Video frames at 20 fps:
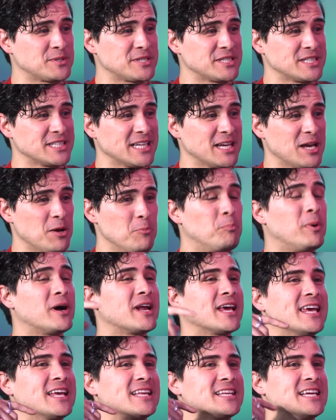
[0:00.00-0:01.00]
steps,
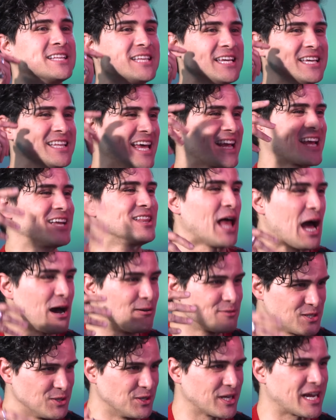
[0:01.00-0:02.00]
but it like
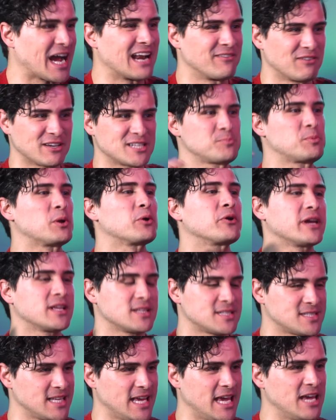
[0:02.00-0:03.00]
allows you to kind of
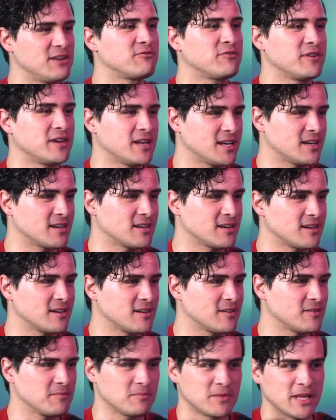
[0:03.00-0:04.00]
experience
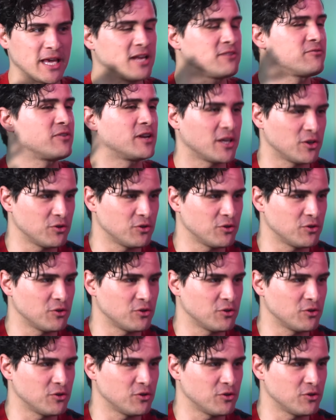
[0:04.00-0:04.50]
the infinite